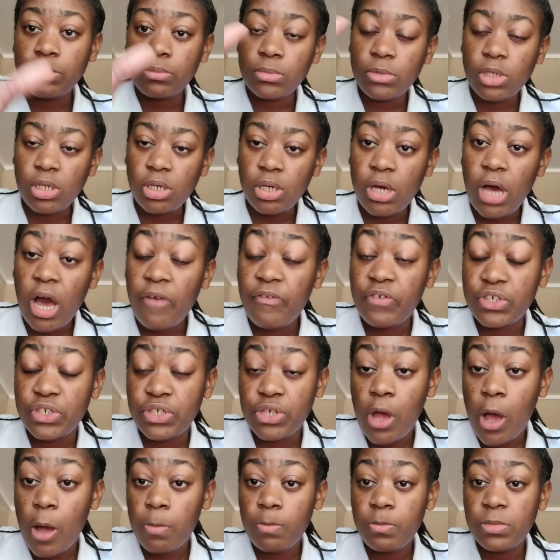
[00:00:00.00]
the coffee
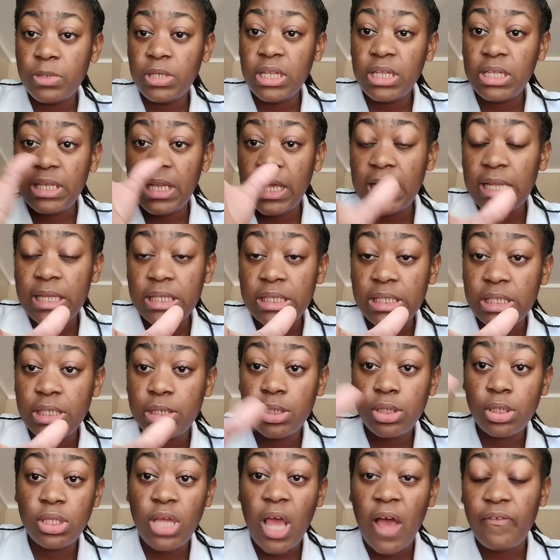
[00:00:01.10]
shop, the deli,
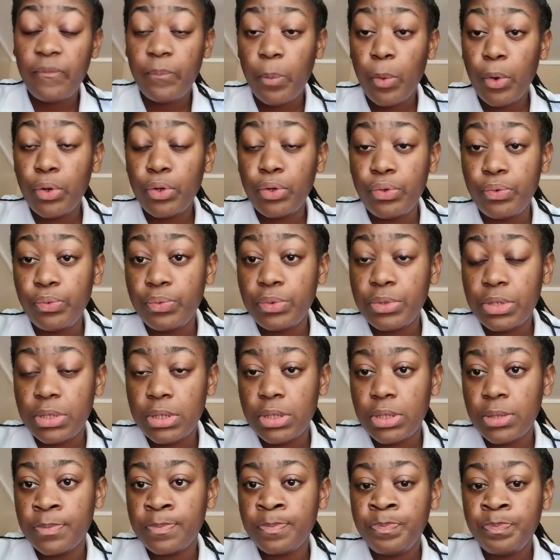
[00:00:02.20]
produce,
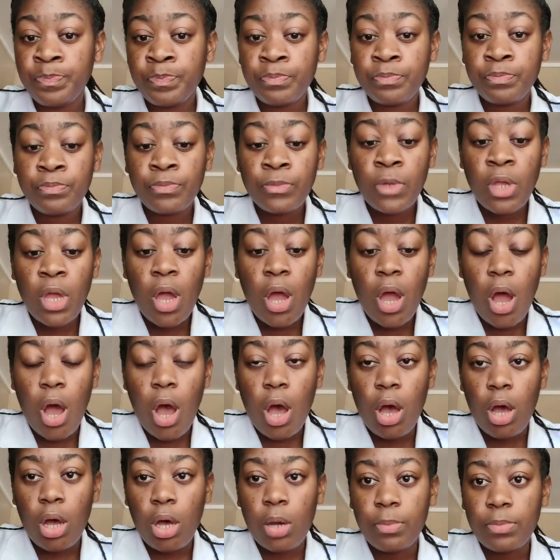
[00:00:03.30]

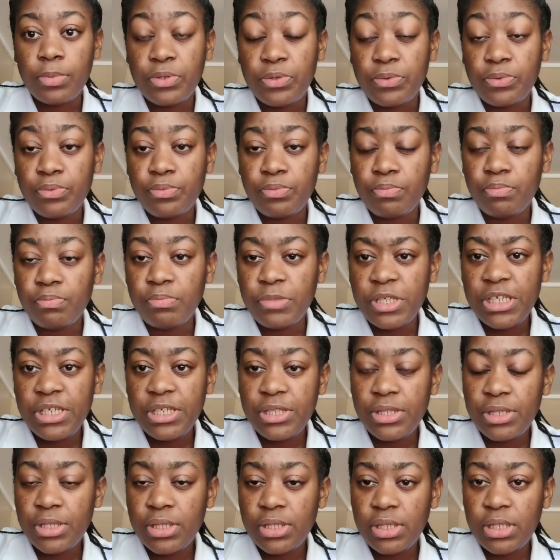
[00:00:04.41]
the meat
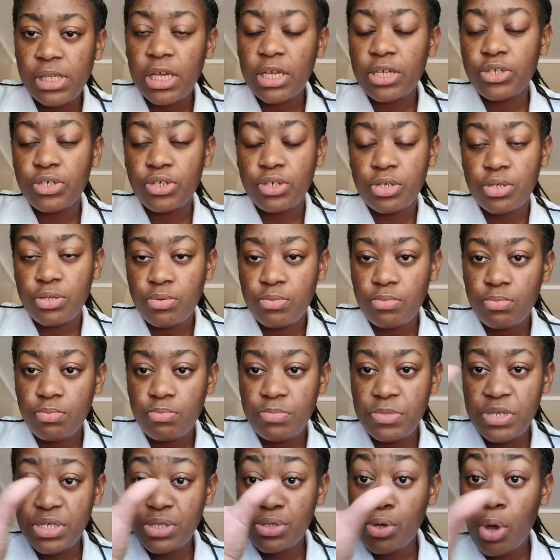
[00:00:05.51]
section,
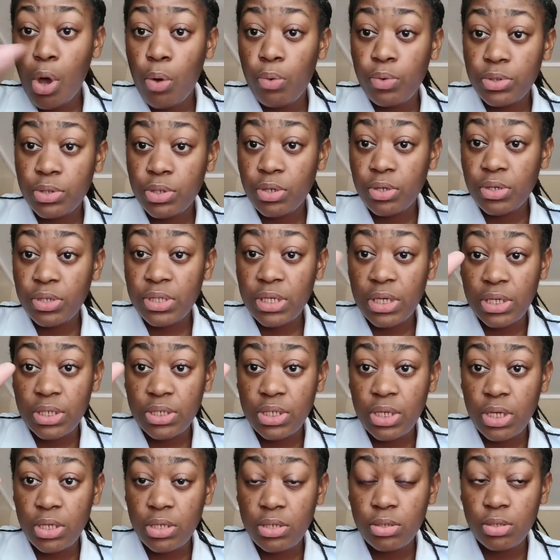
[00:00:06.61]
meat counter
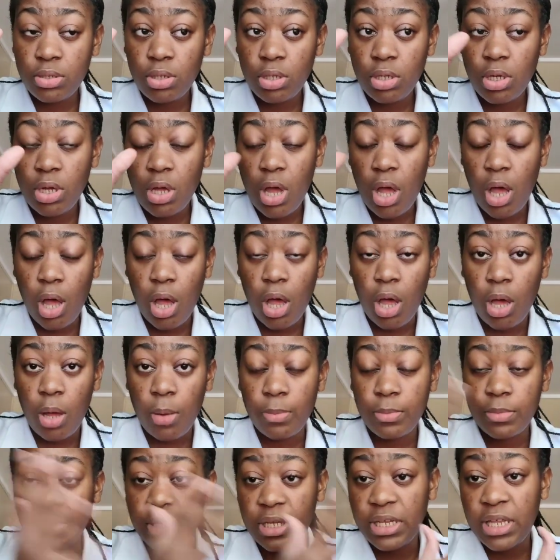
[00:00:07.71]
section.
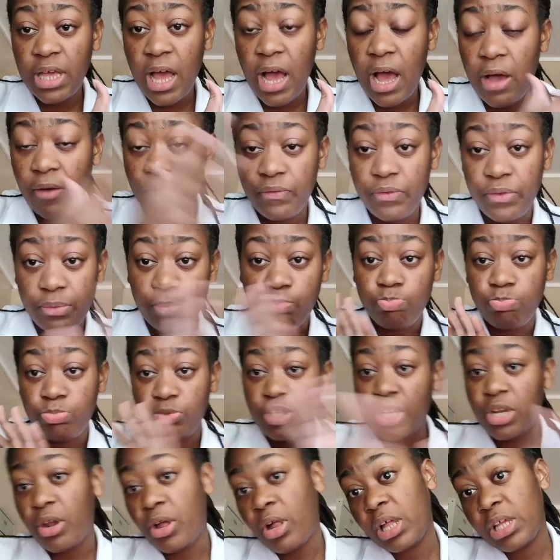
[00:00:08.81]
Then you have the
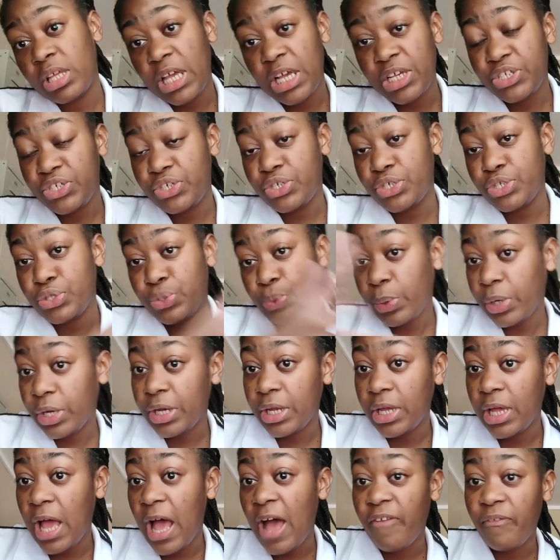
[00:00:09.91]
general cashiers where they
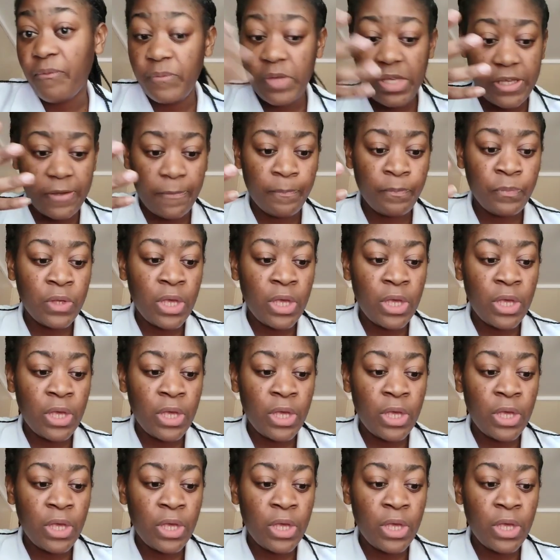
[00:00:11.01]
have me.